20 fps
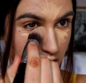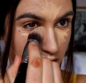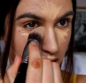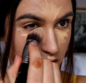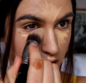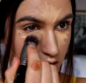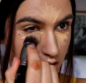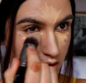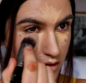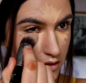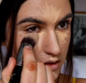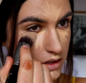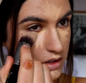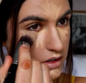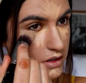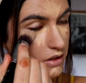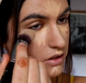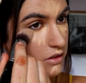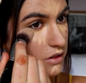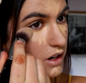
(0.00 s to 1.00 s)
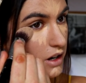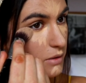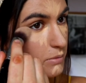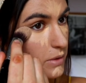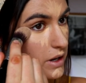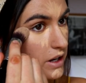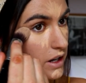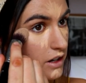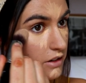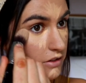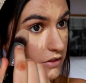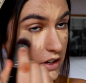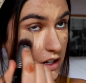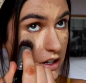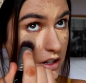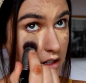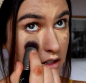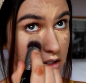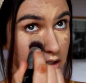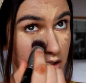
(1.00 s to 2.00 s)
And then I'll just grab my F
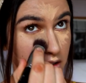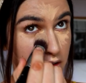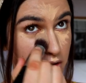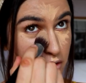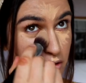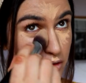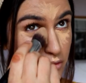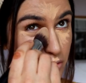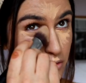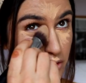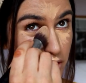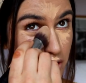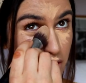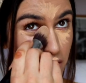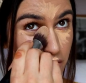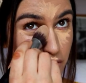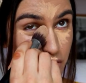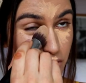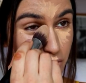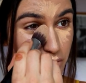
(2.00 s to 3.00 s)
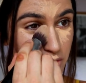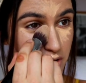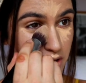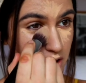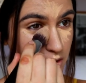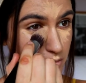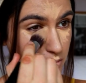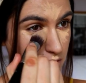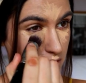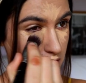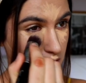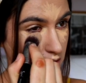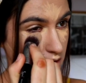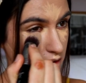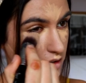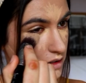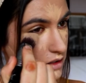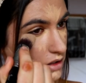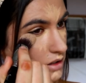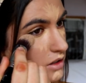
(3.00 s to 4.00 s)
eighty-six Kabuki from Sigma
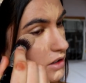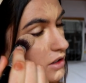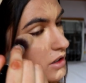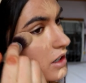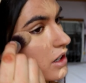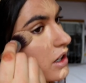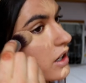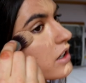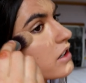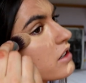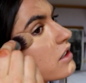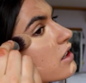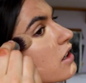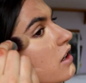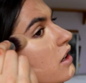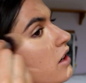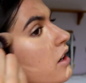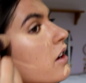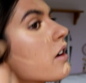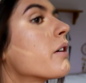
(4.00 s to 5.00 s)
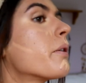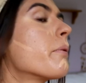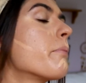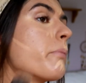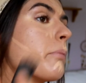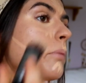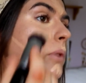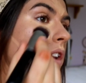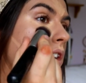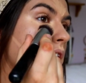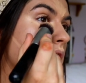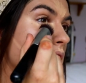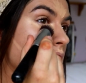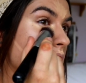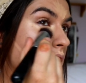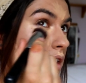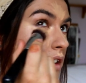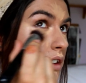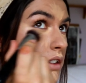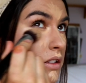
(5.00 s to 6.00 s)
and just start
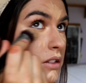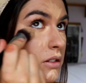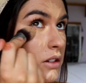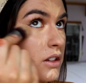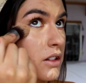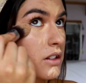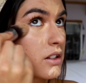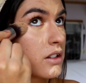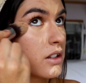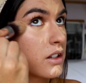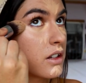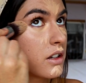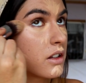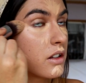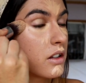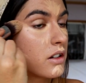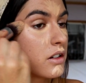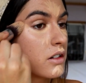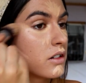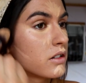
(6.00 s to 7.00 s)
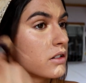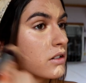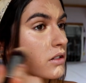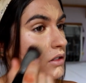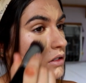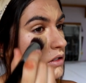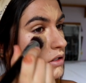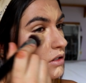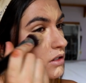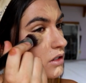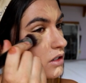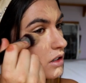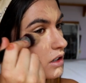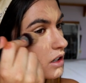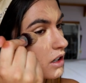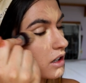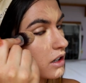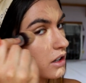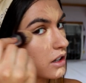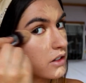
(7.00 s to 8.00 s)
blending out the concealer.
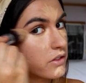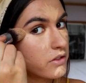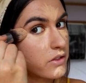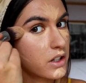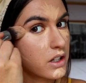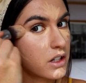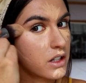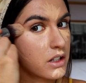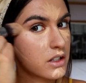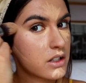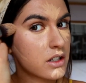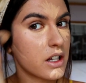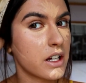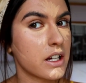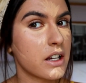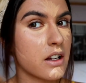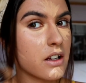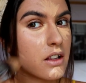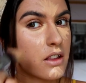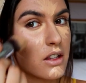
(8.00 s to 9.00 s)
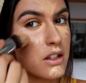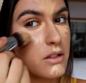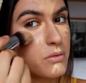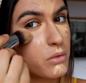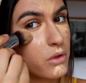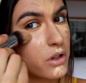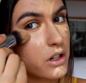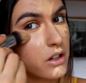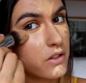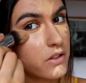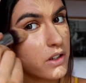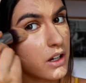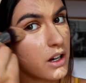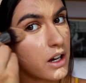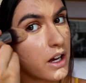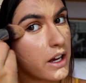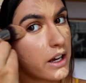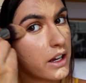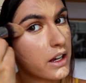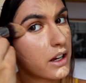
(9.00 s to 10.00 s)
I love getting to like this point of the
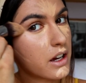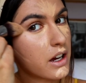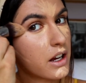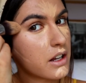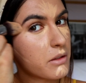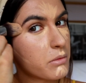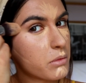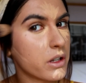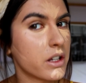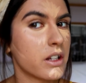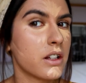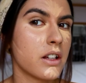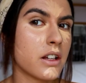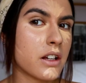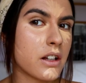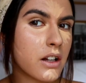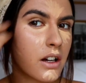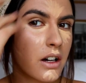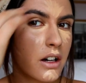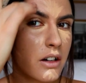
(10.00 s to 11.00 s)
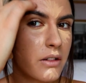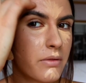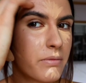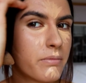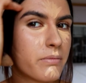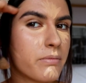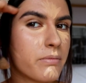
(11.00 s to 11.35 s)
eye and kind of blending it up,